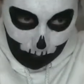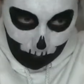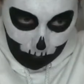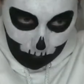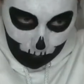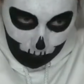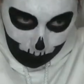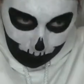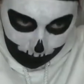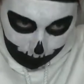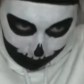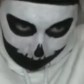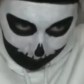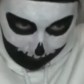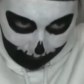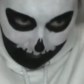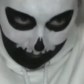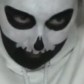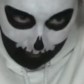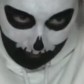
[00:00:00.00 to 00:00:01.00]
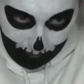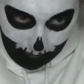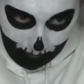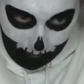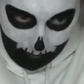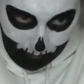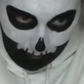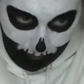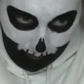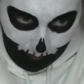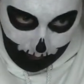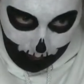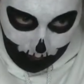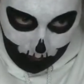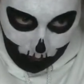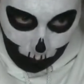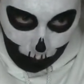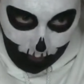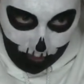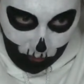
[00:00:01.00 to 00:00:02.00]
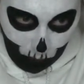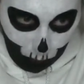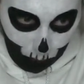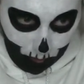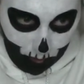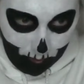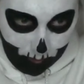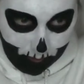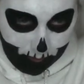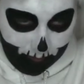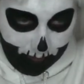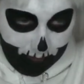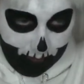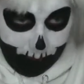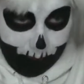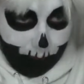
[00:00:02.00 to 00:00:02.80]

Hopefully this wig works,